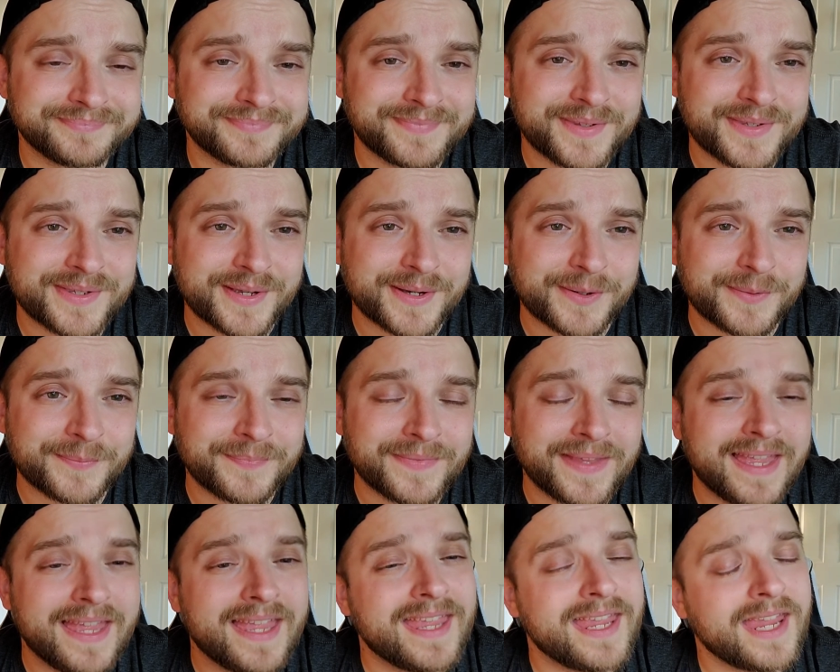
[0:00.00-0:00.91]
So,
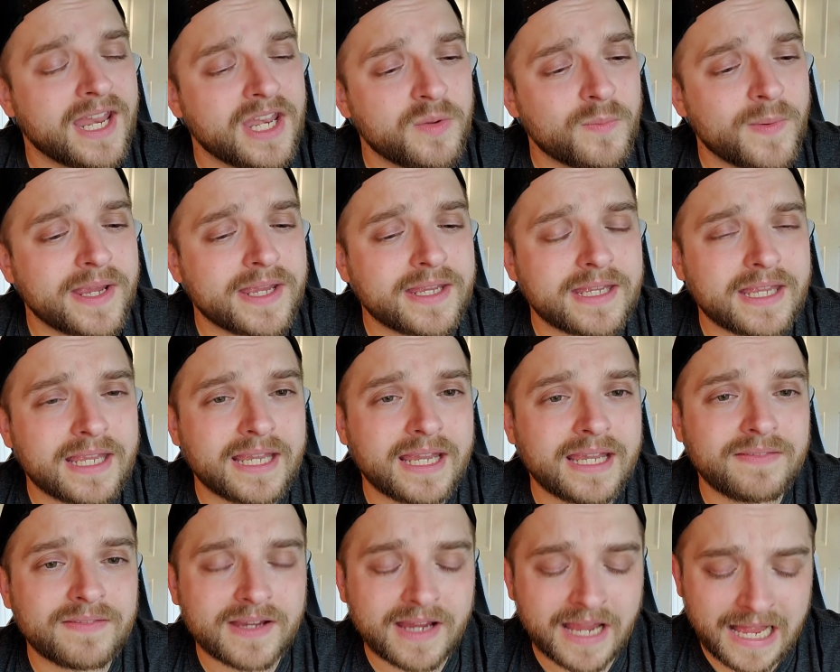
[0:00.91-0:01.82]
anyway,
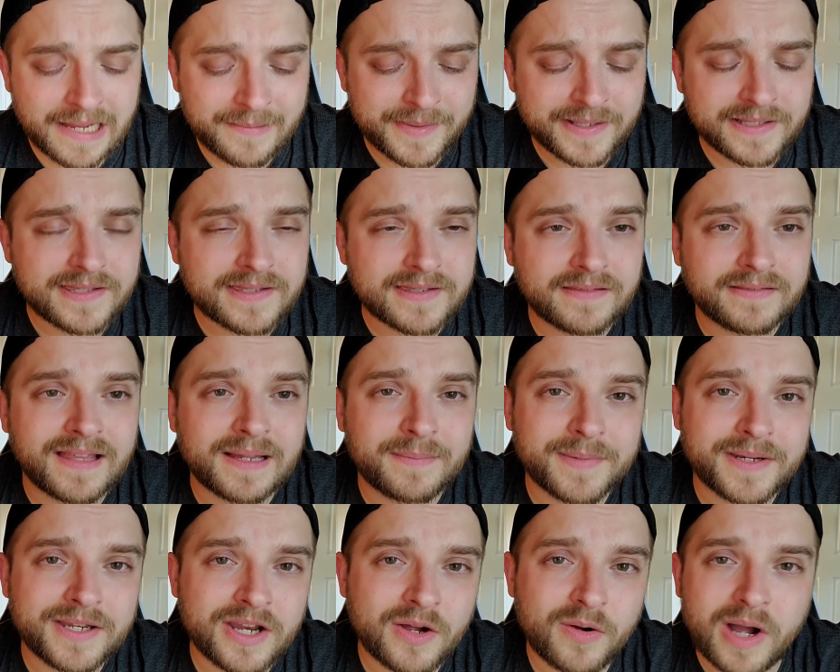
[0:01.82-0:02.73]
in the comments, let
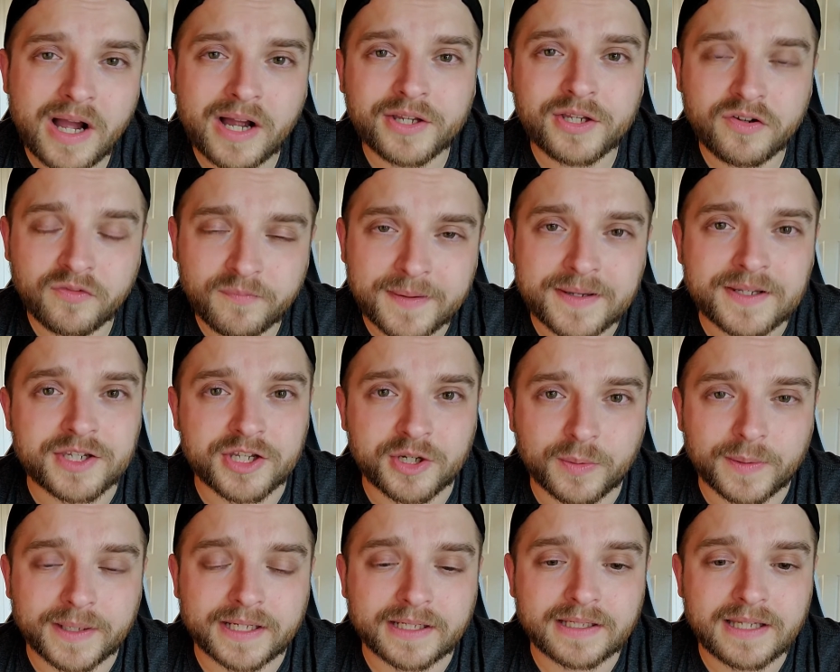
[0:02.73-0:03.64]
me know how you've been
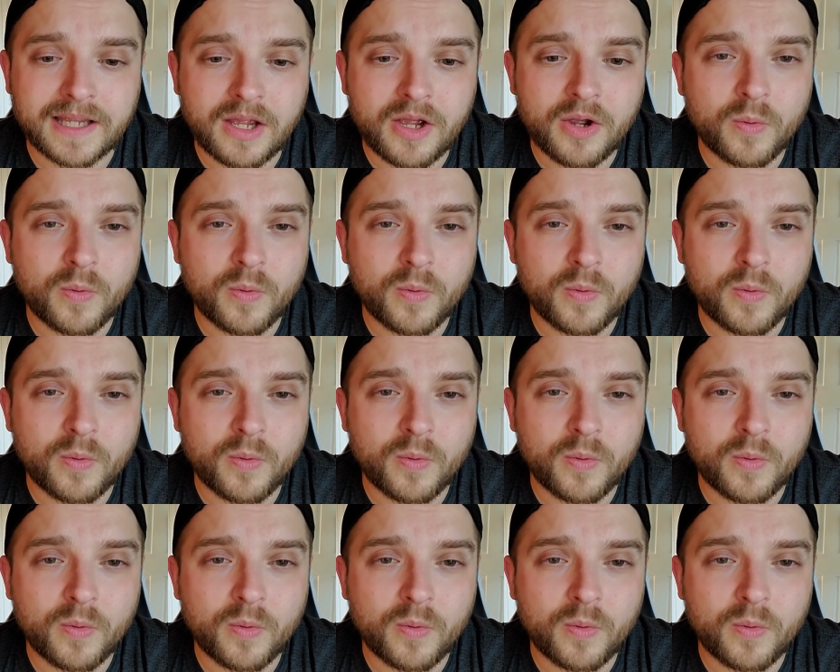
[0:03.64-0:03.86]
doing.